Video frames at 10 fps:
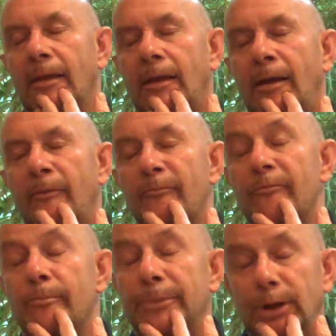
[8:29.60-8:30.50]
a
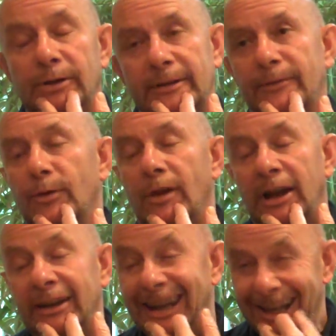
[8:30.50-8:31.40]
beautiful
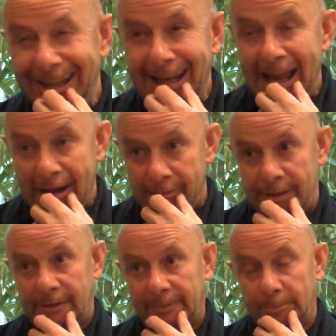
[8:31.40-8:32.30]
and
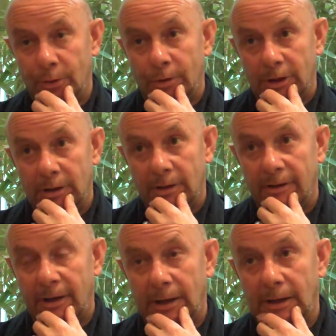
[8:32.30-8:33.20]
hilarious book
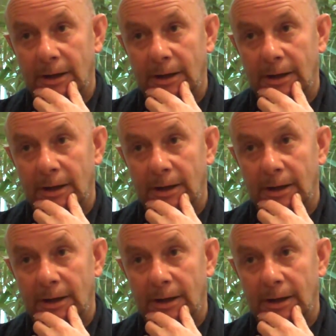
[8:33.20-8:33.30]
that